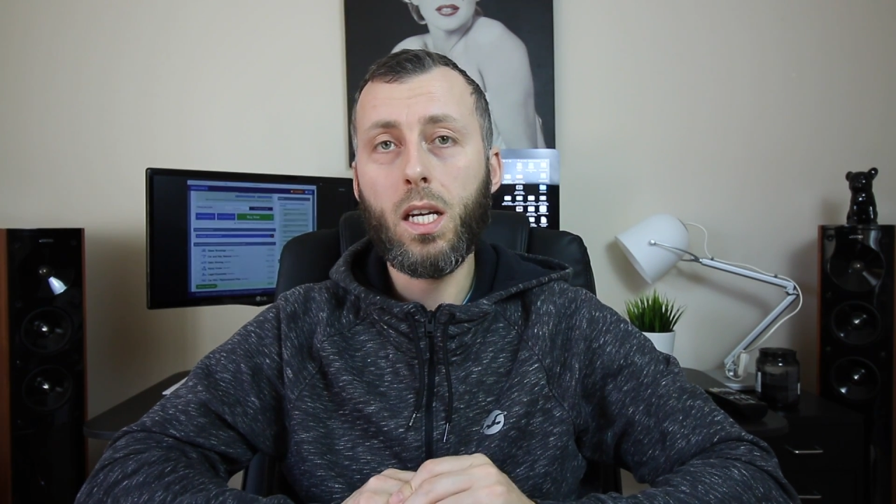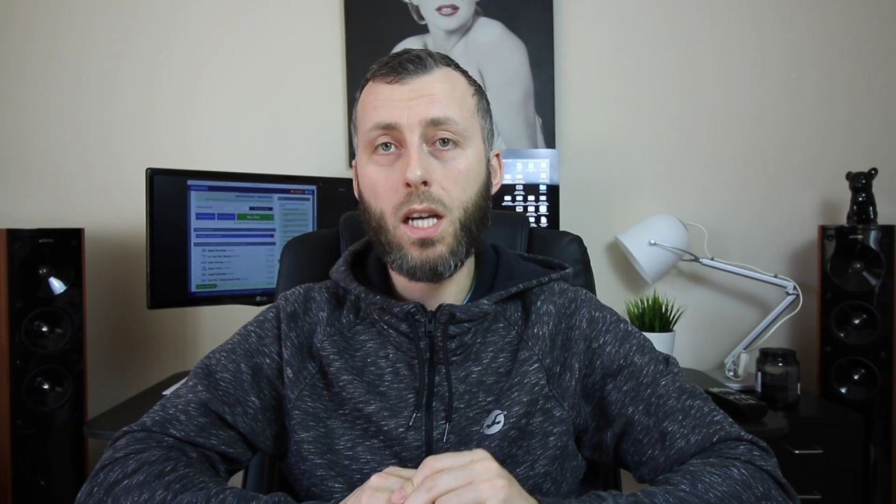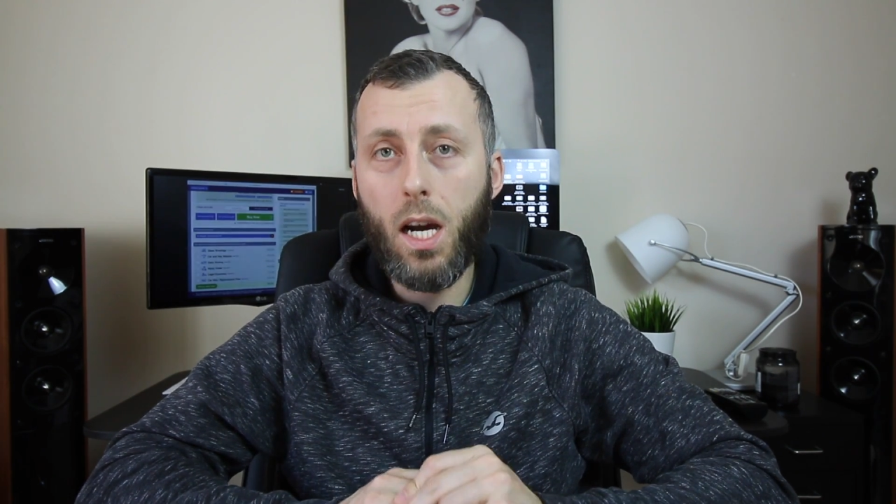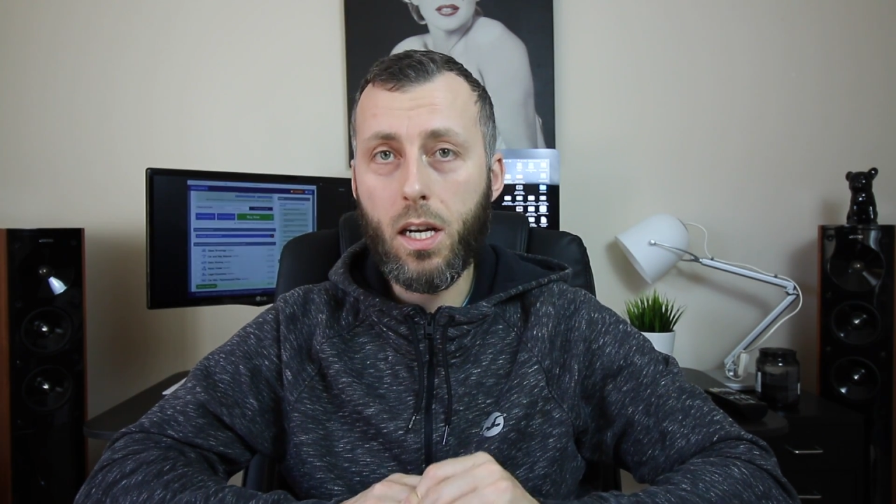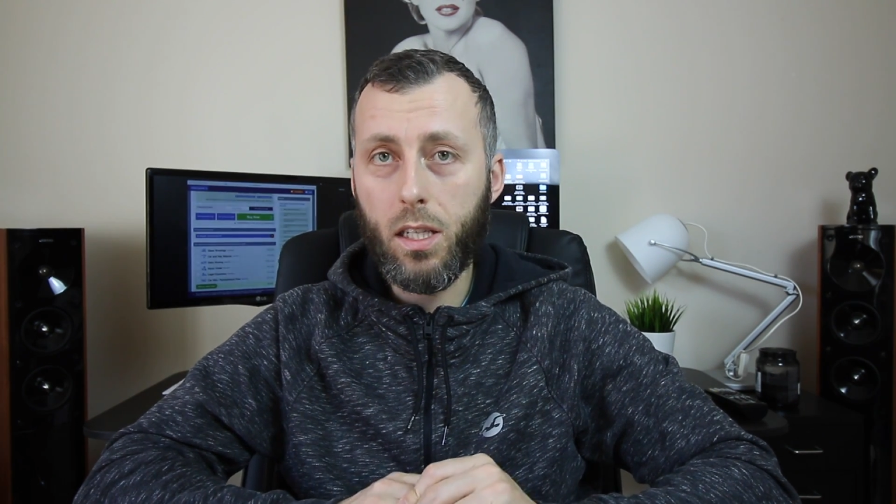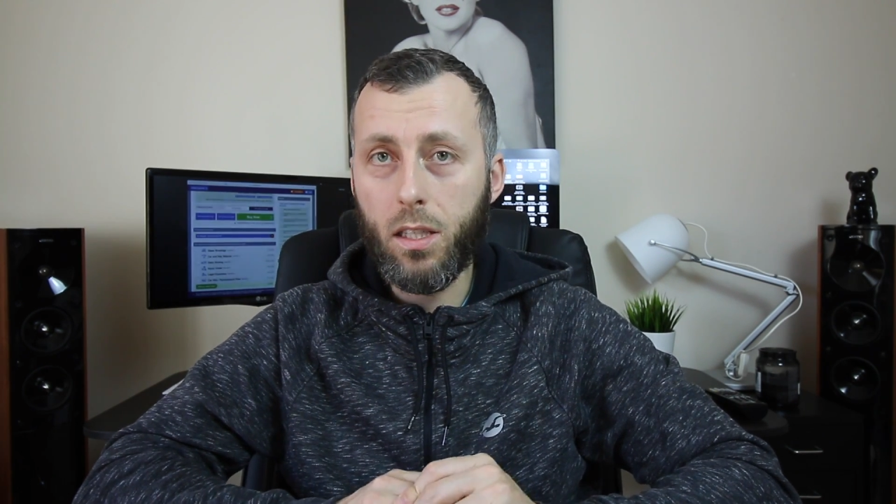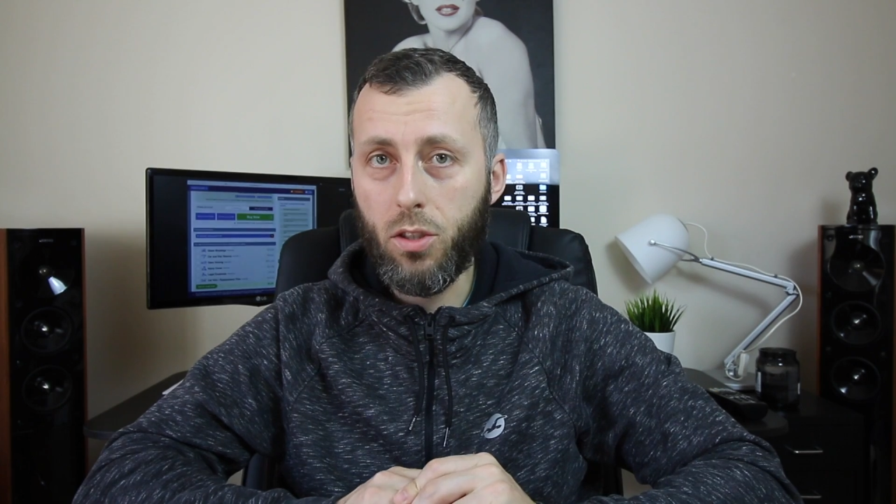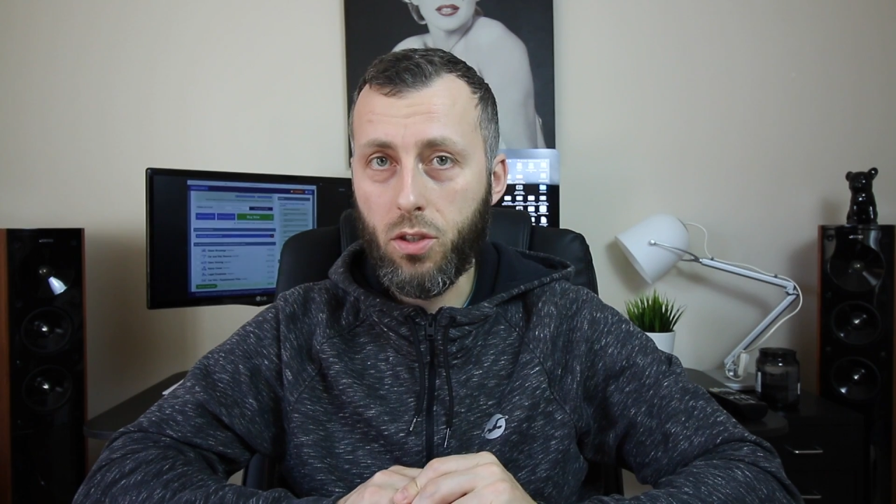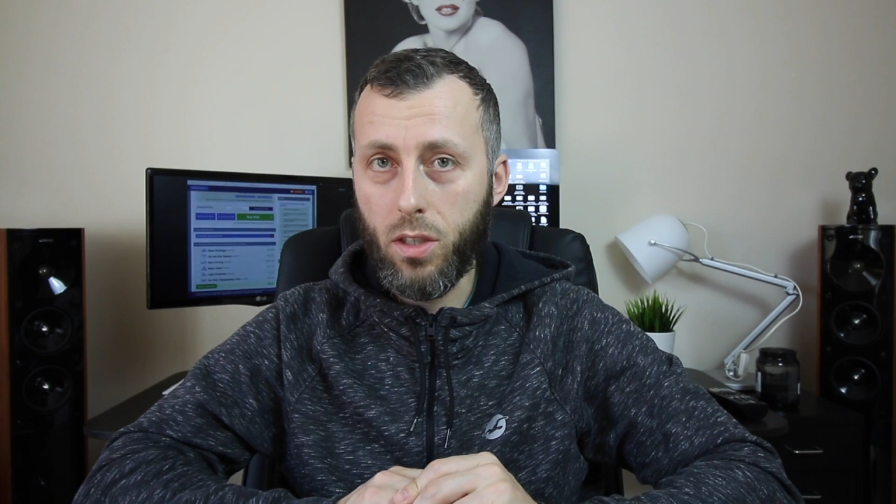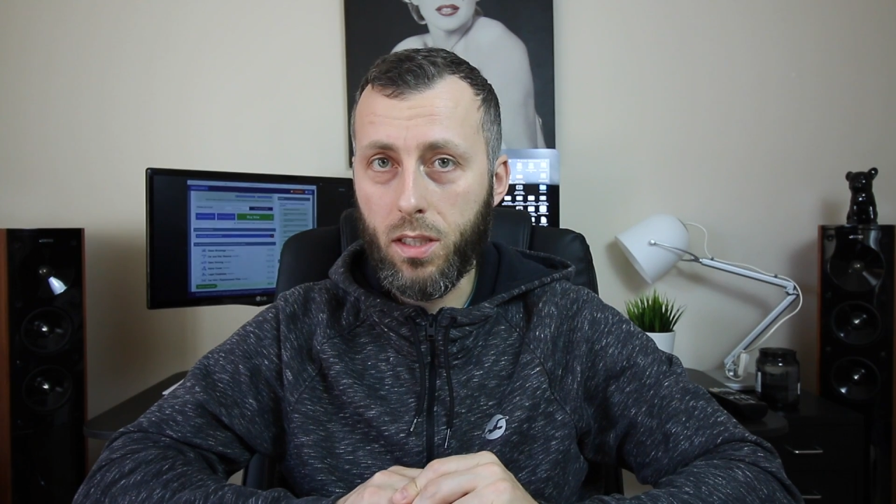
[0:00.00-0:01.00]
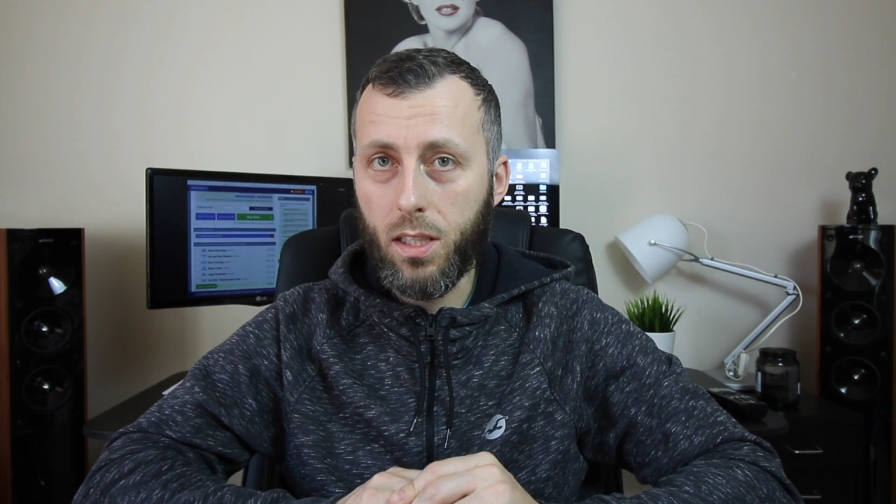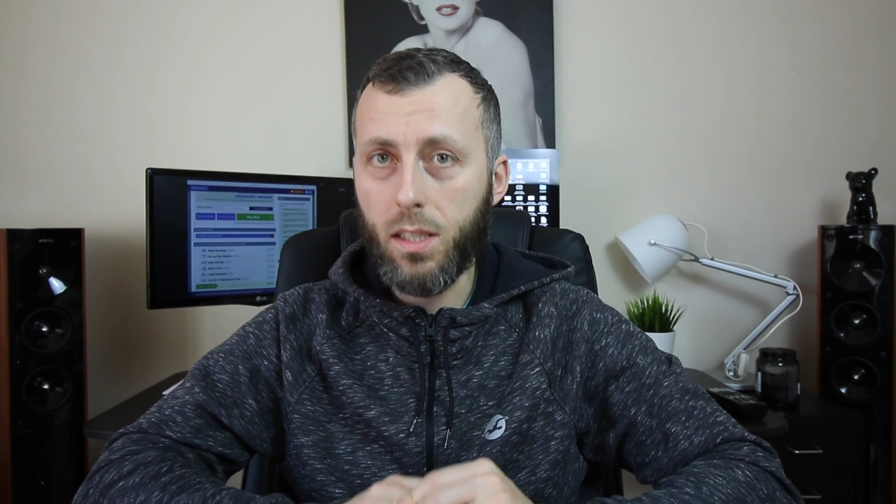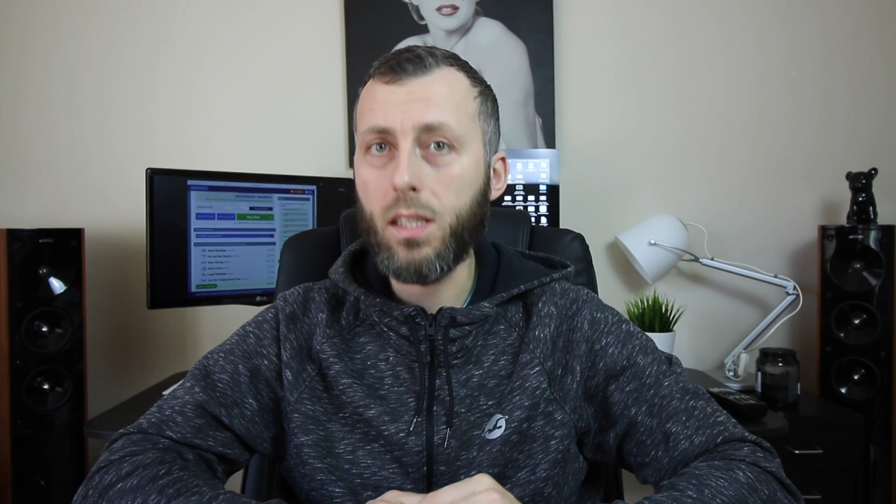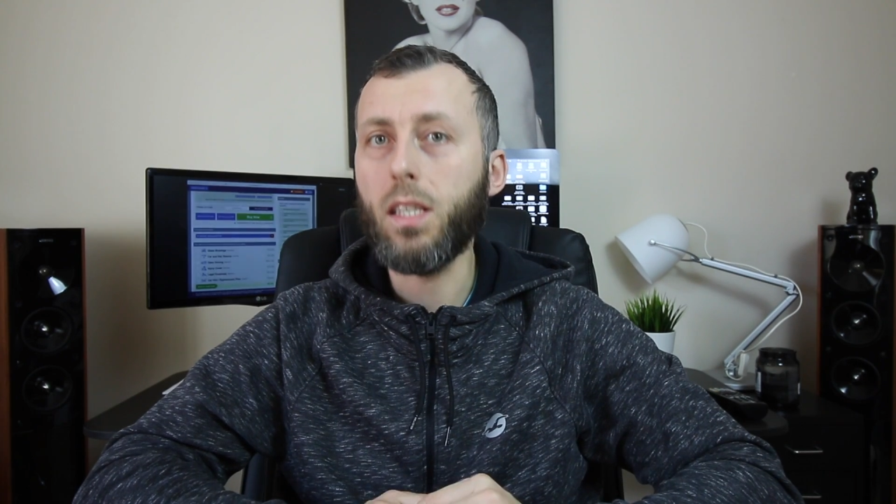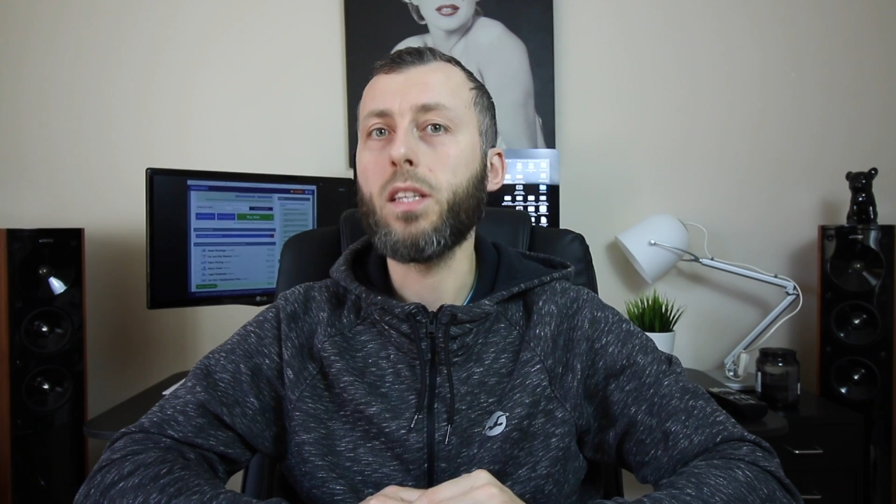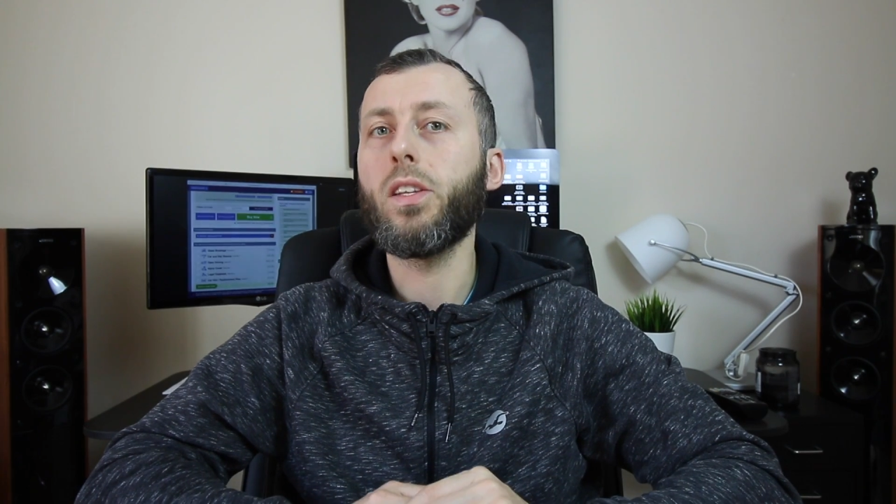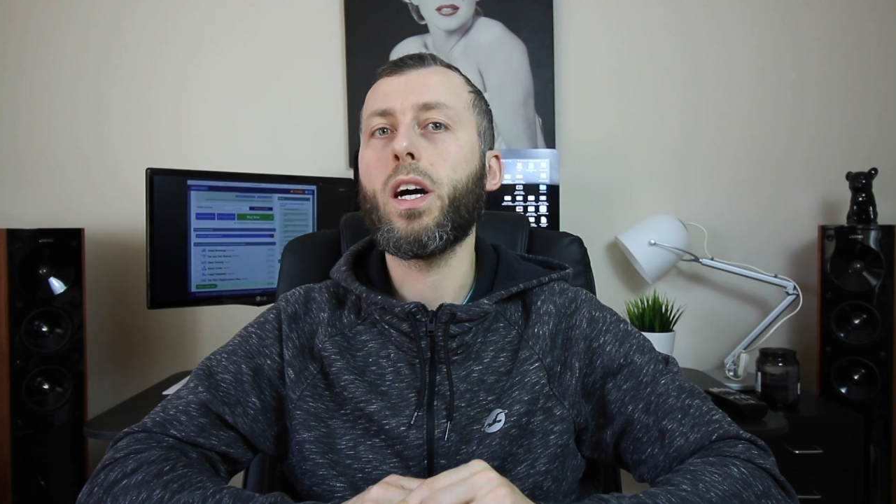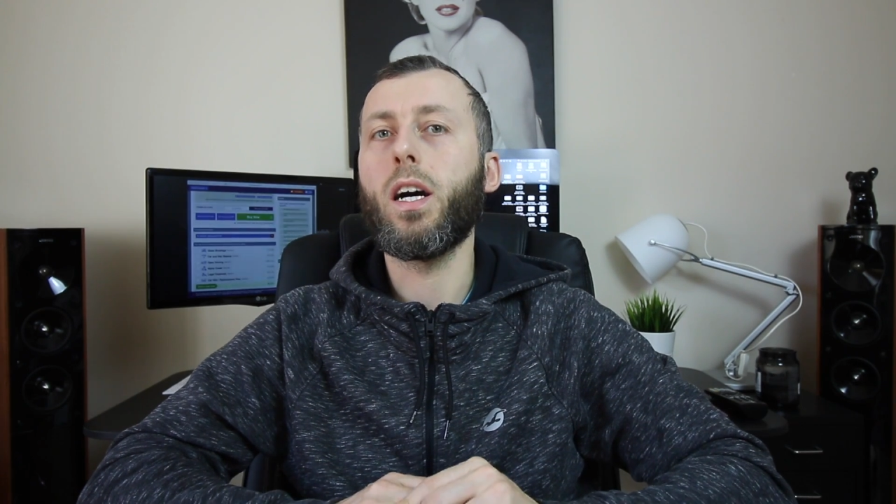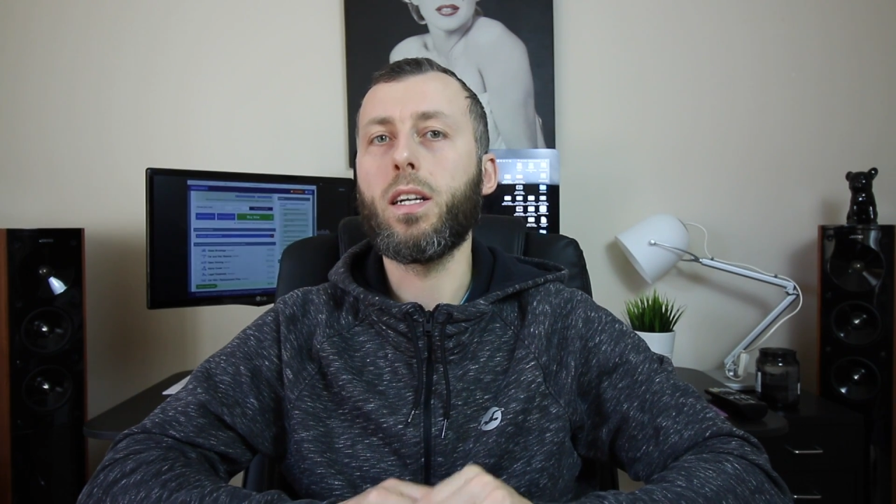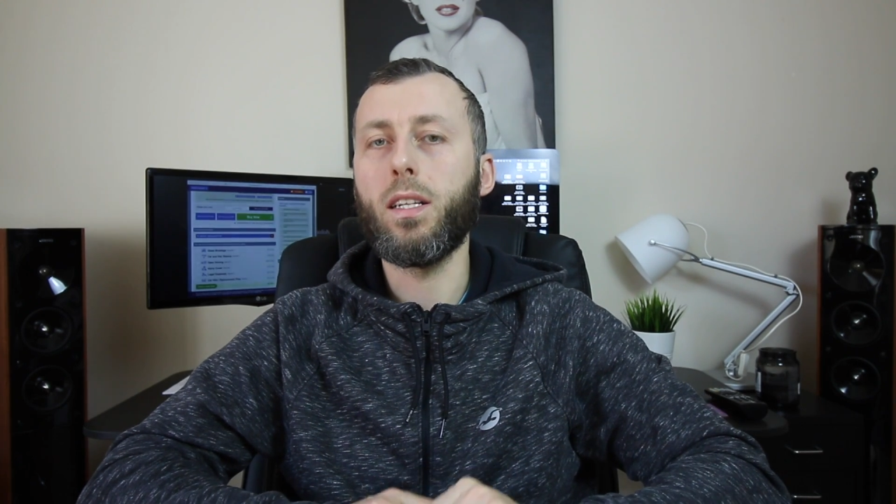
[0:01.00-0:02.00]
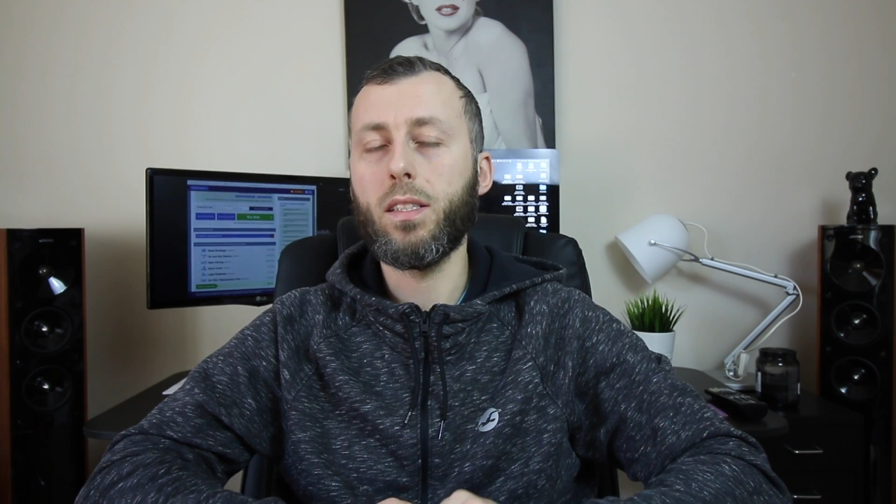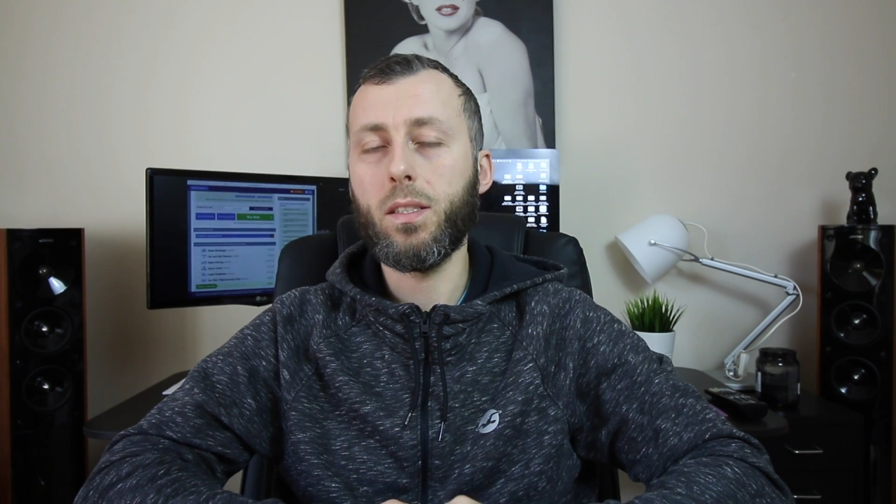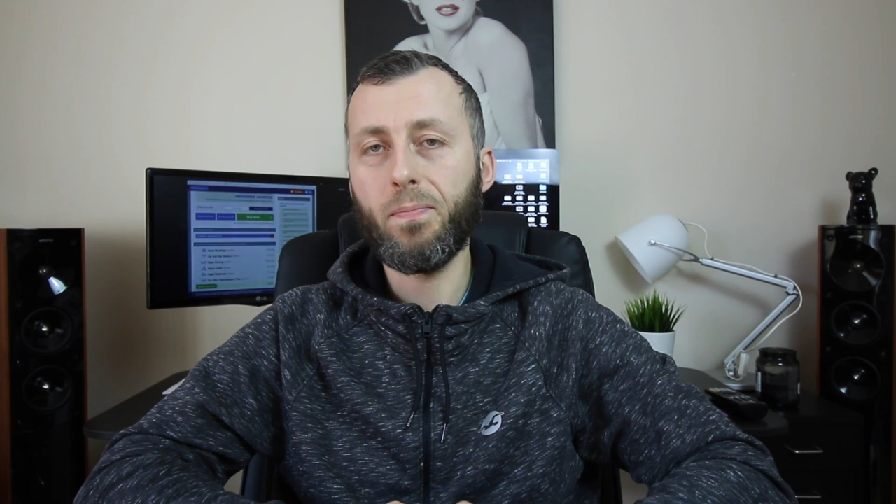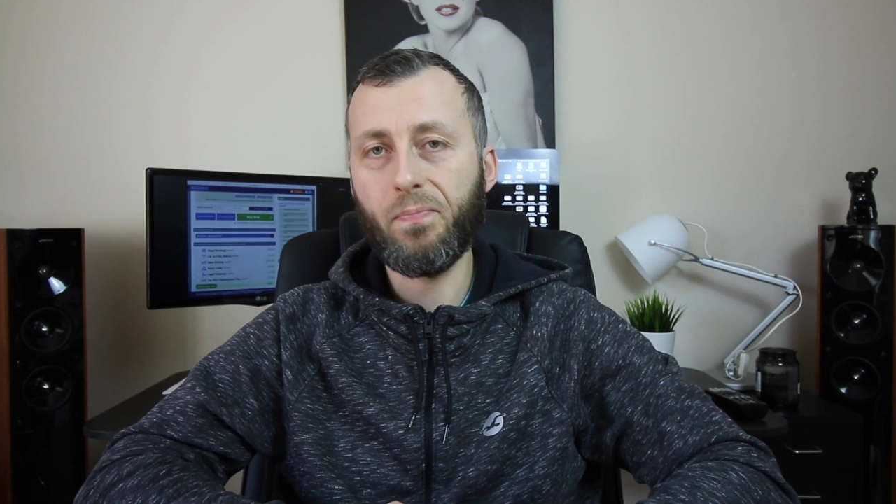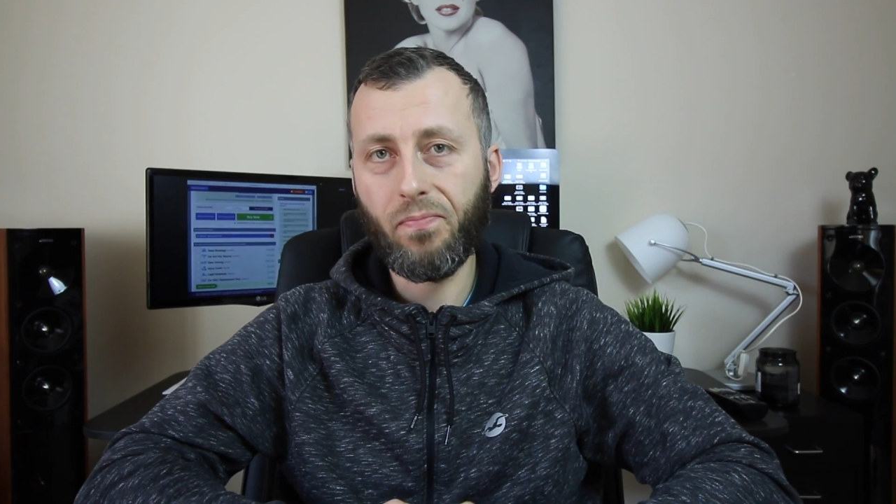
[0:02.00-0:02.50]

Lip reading: car insurances in Ireland.